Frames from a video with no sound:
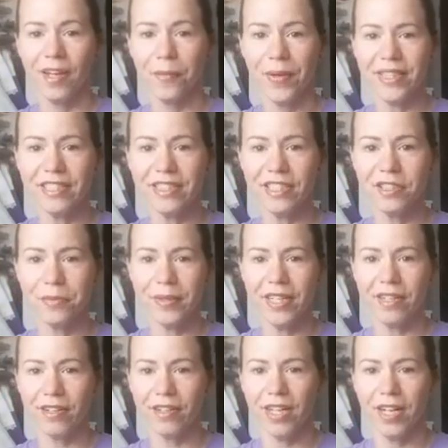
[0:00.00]
message
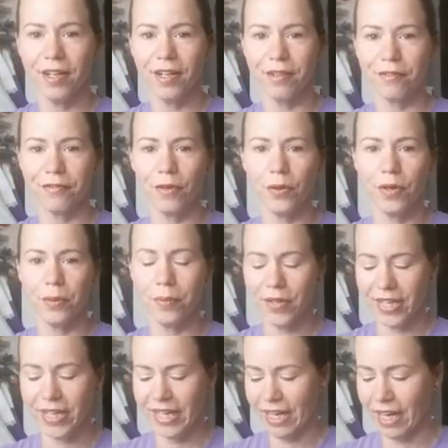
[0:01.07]
me your phone
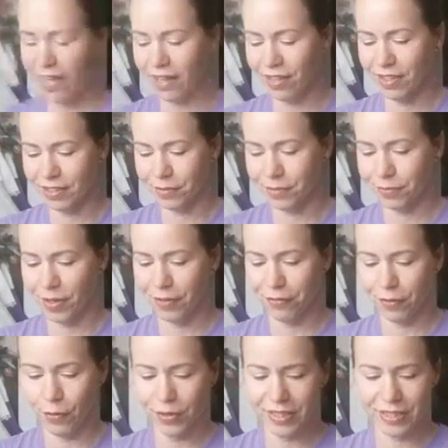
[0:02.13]
number again. I lost my
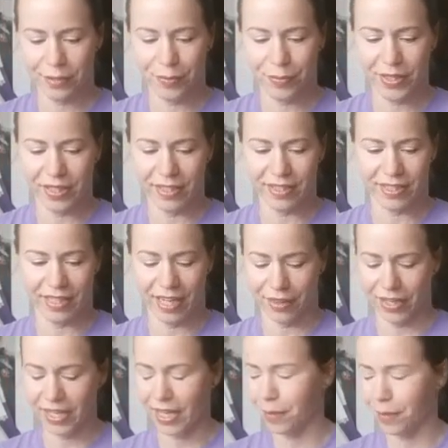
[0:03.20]
phone, disappeared, and I
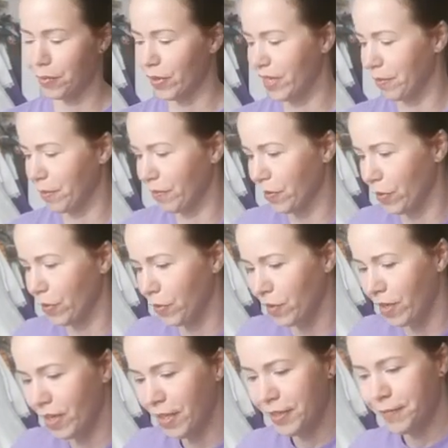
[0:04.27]
think I'd put it in my
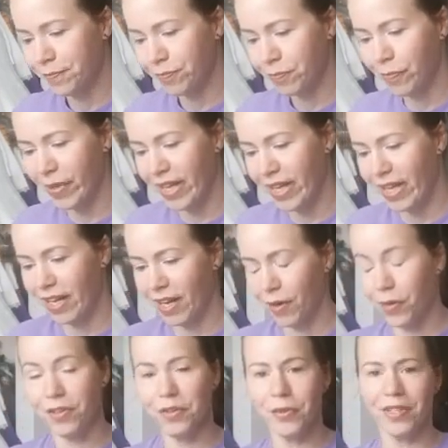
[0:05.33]
phone. But I
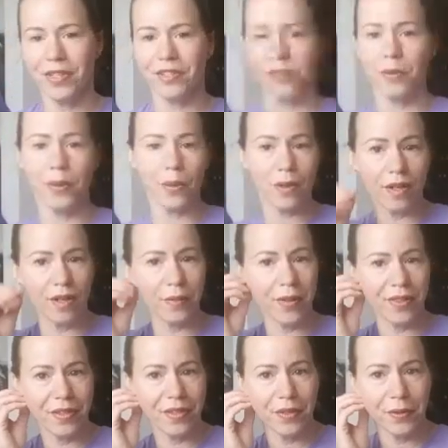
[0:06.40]
would do a duo call
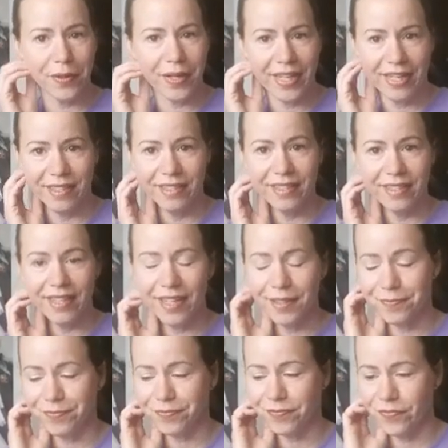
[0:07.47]
with you
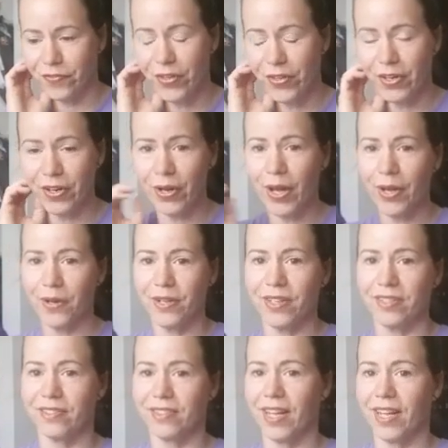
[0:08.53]
and figure out how
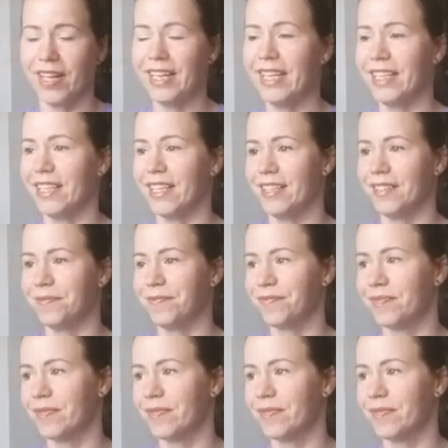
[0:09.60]
to. I need to